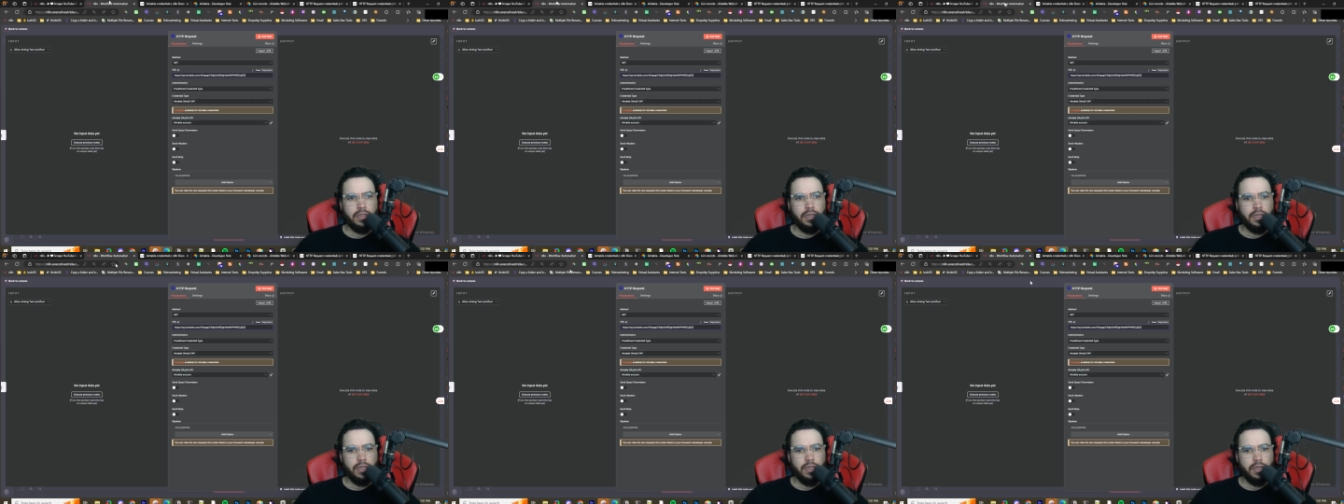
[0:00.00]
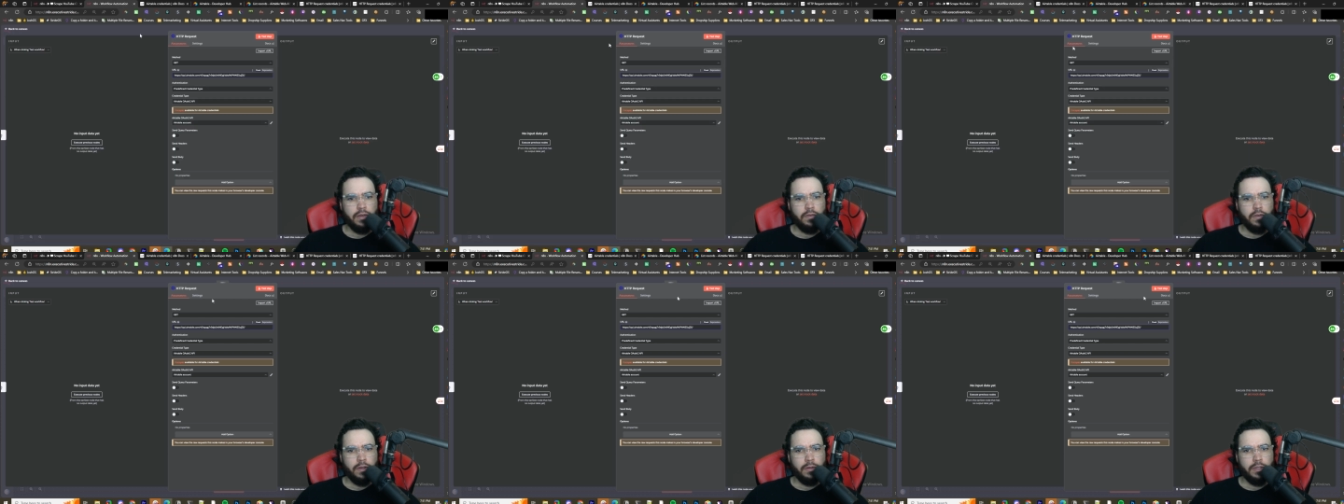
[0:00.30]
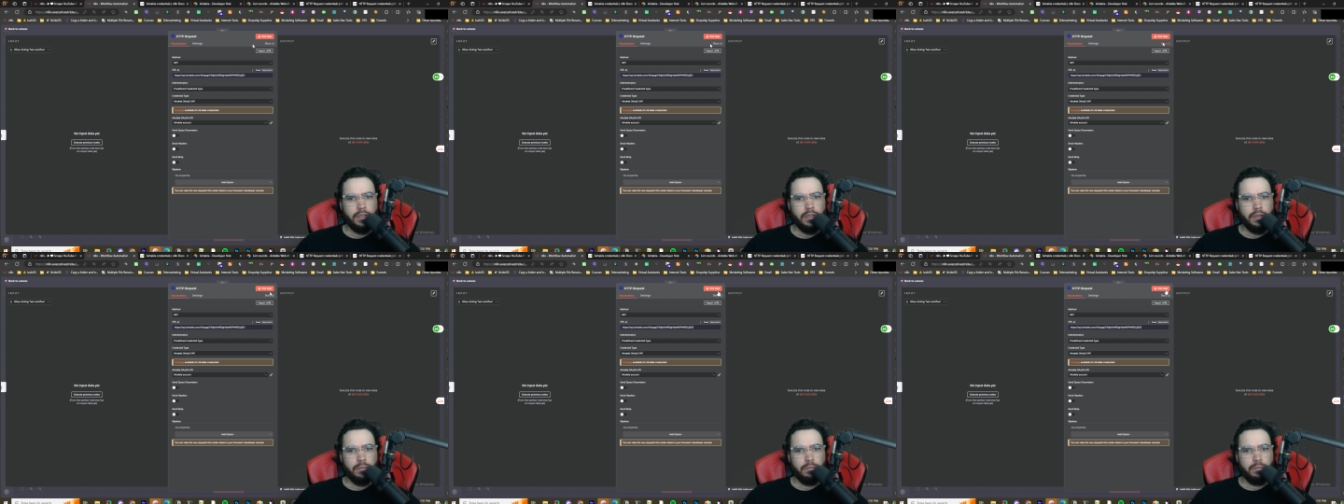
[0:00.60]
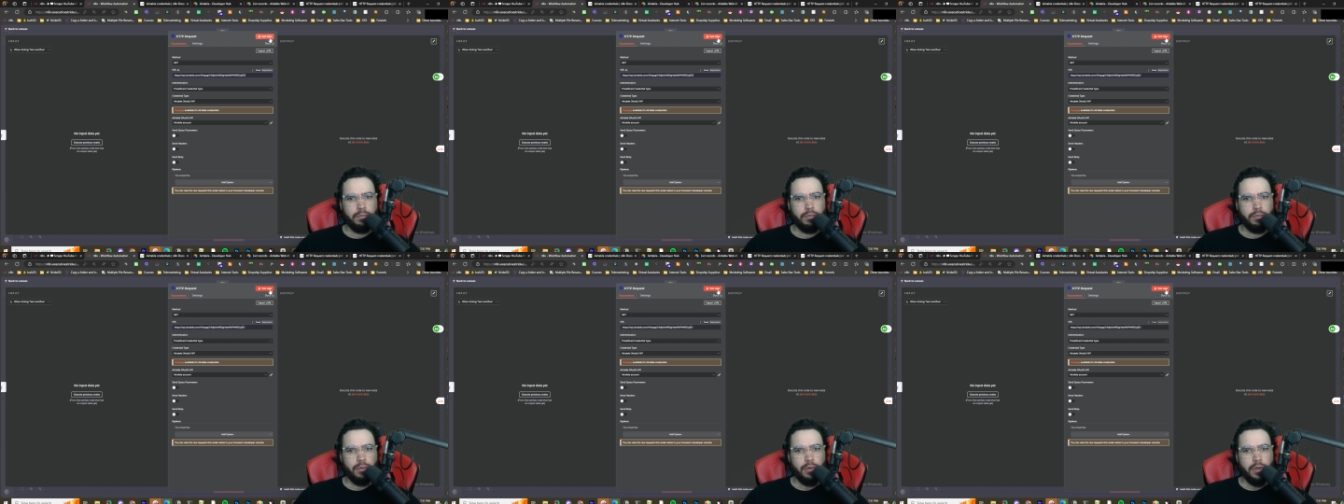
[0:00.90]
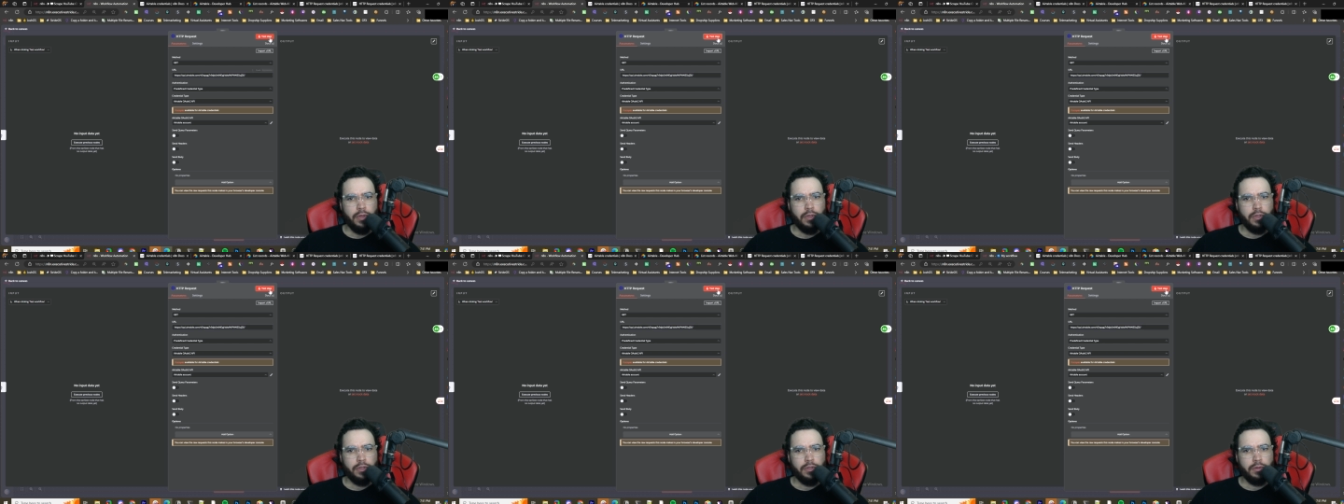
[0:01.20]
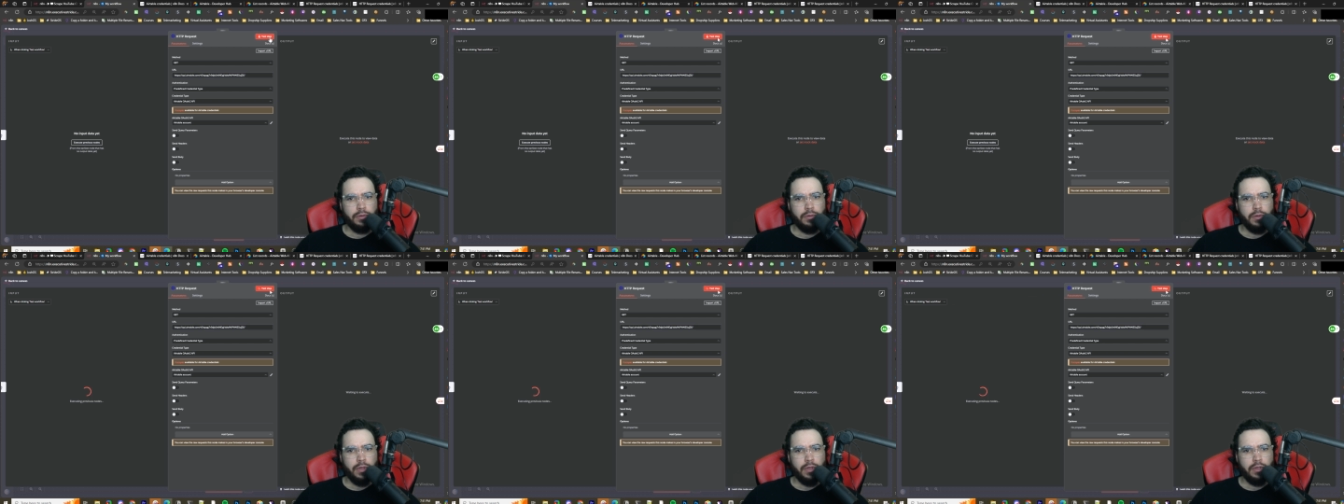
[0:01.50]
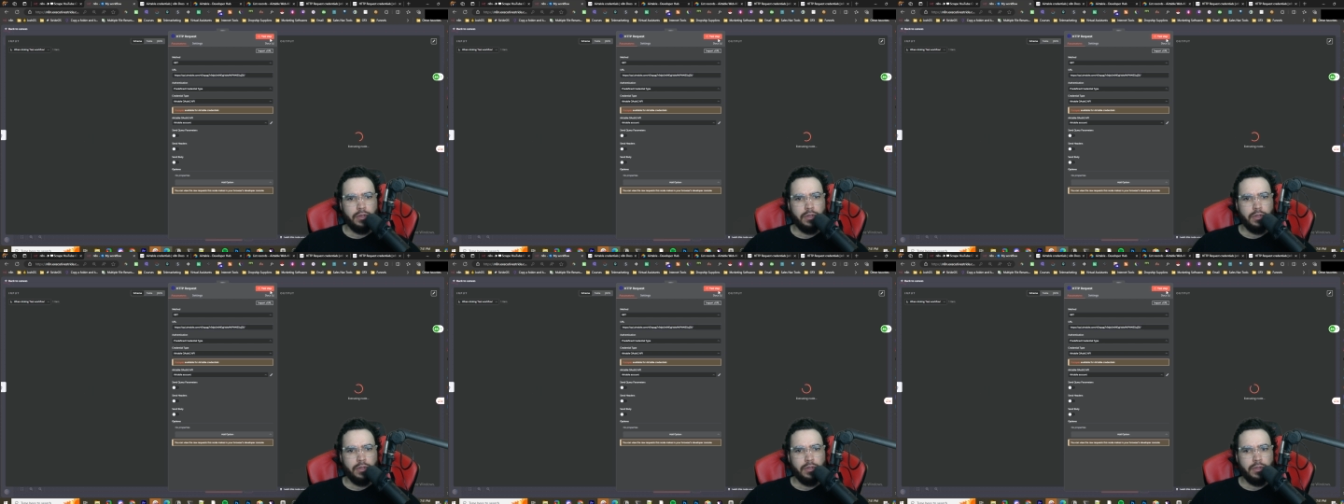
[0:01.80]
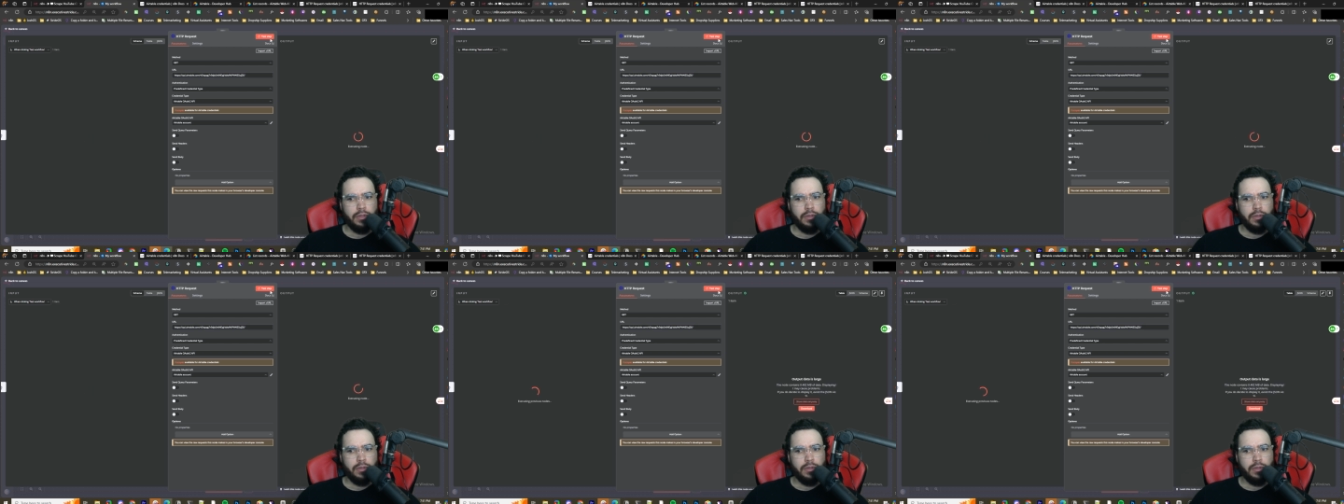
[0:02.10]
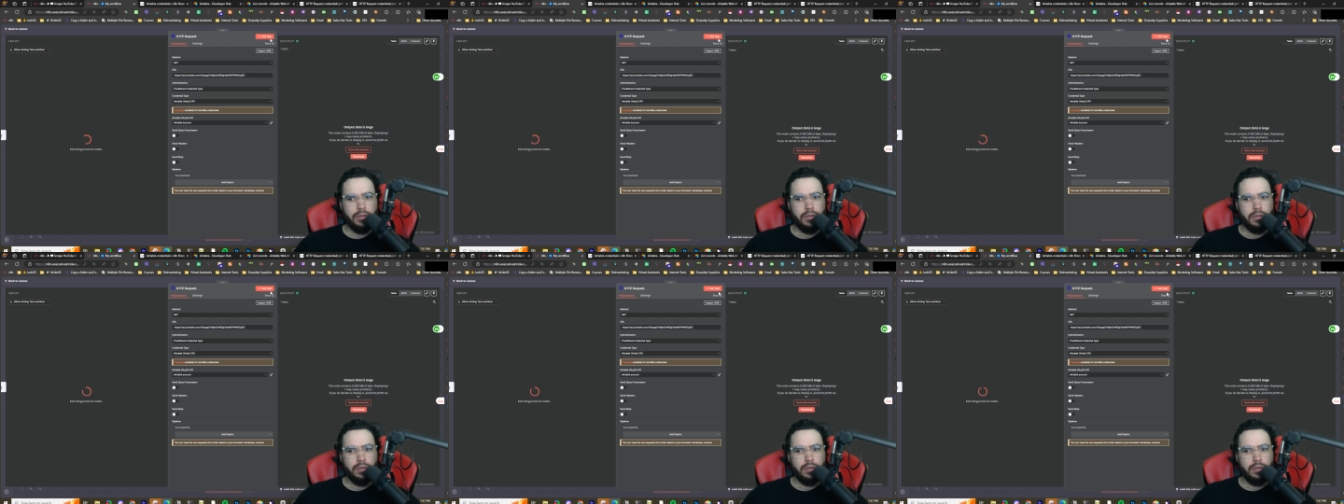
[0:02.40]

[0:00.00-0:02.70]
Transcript: gonna give us a bunch of records.